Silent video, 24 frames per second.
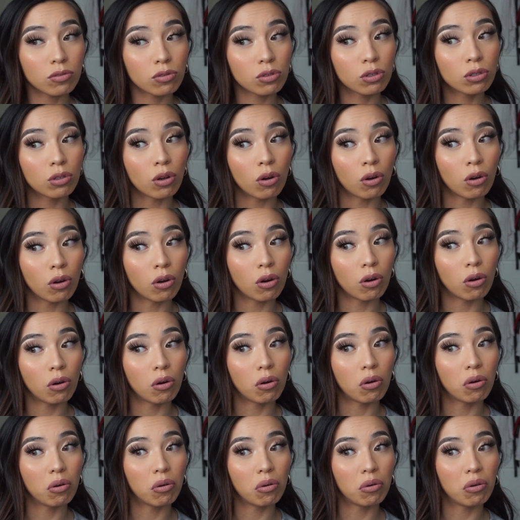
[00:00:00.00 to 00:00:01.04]

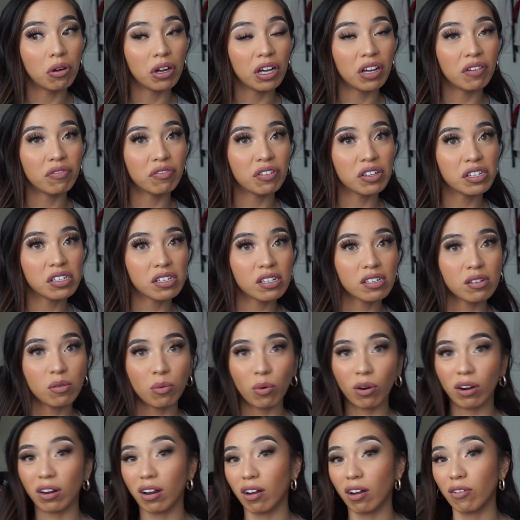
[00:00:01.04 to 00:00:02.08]
So if this doesn't
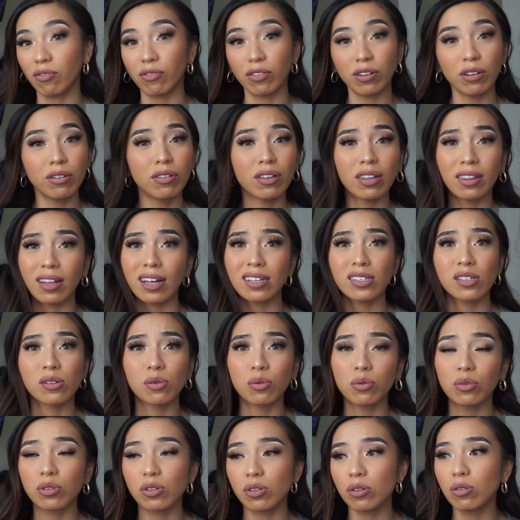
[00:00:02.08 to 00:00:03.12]
work out for you, then that's
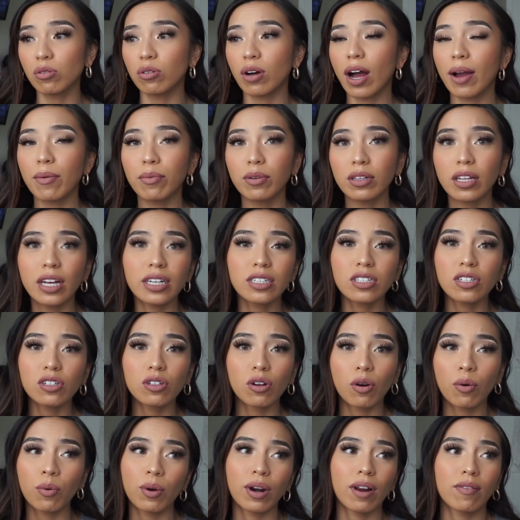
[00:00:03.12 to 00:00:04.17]
cool too. I would like to
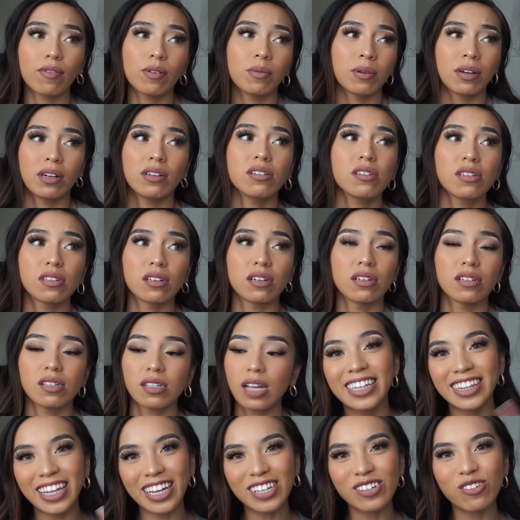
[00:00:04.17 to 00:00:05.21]
know what everyone else does.
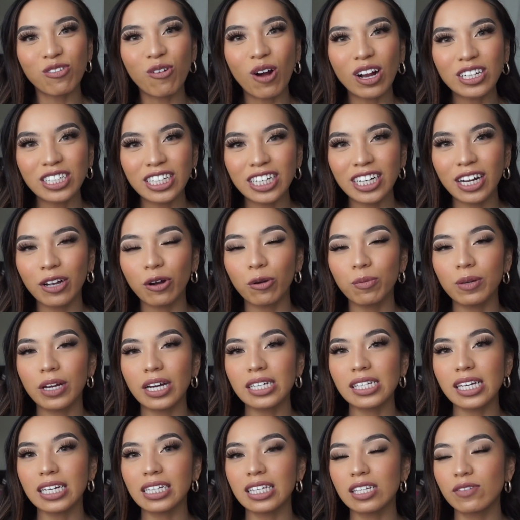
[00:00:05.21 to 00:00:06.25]
Thanks for watching. I hope you guys
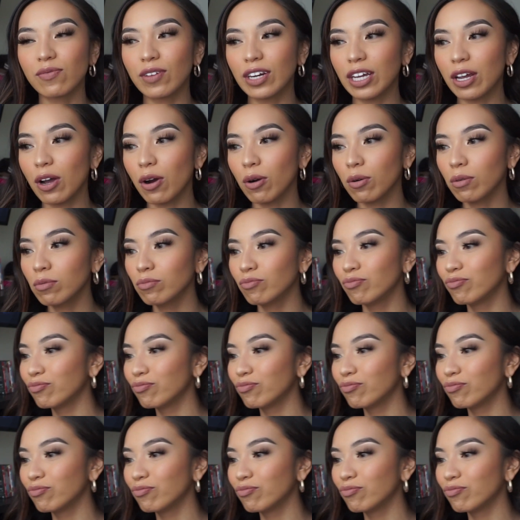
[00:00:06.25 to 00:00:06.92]
like this video.